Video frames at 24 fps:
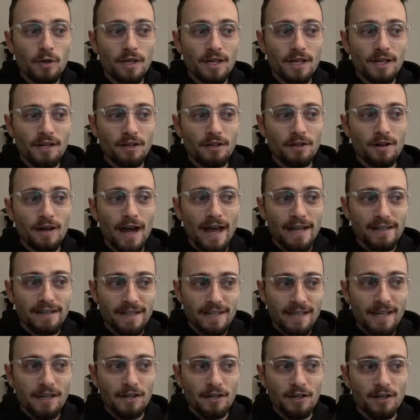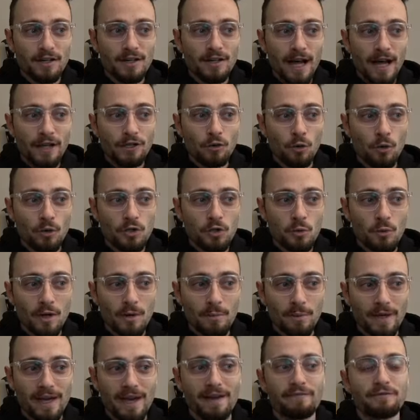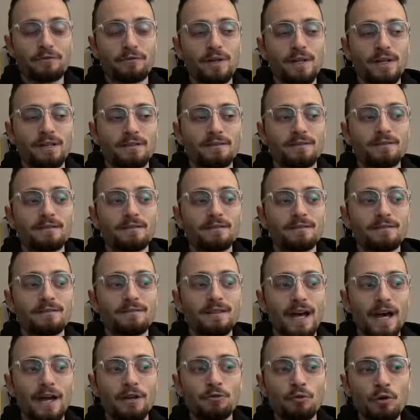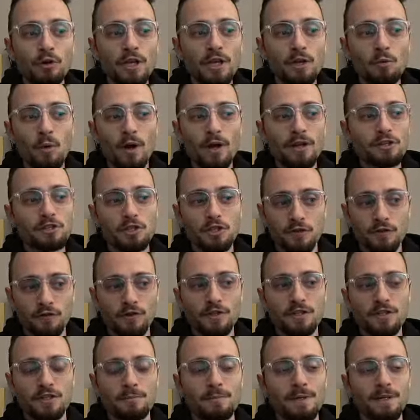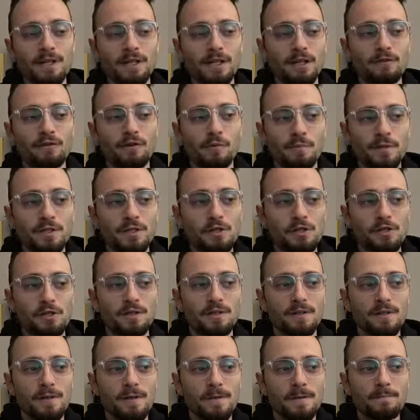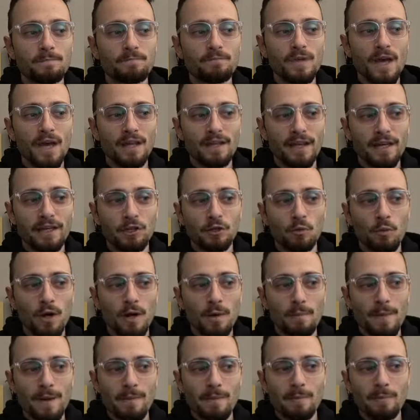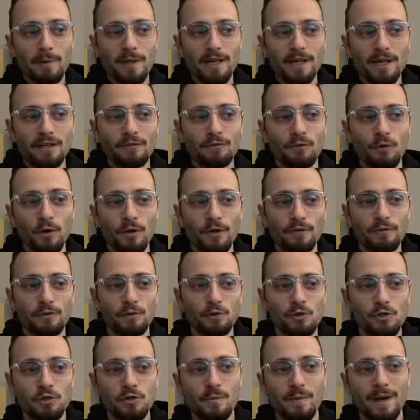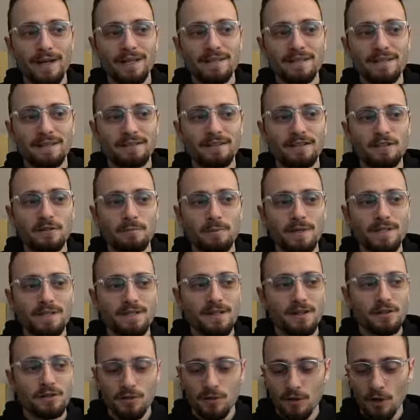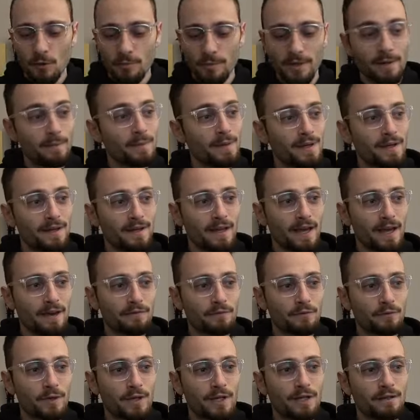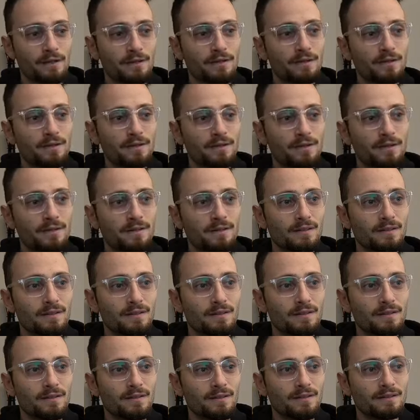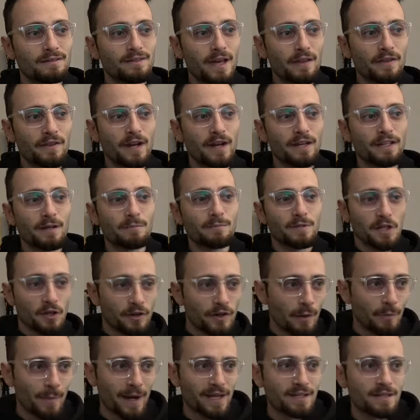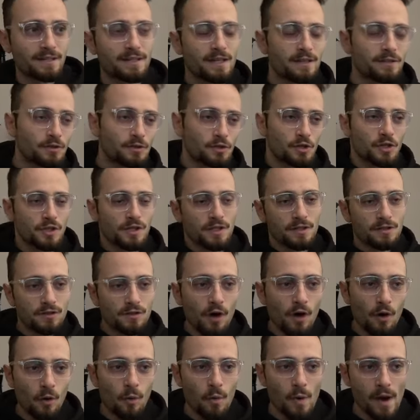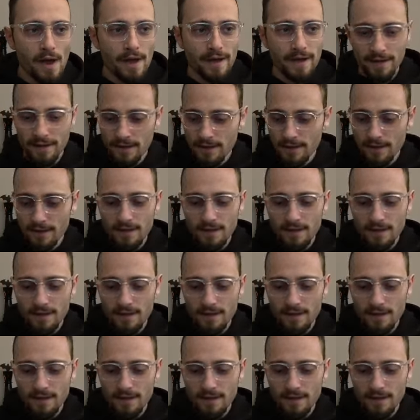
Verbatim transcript: here and here, and you also want to play f three. And rook e one is just for the stability of your position. And, like, you want to maybe play e four in the future, so Magnus anticipates the center's going to open up. f three. Now the knight comes here, now Magnus takes on g six. No way.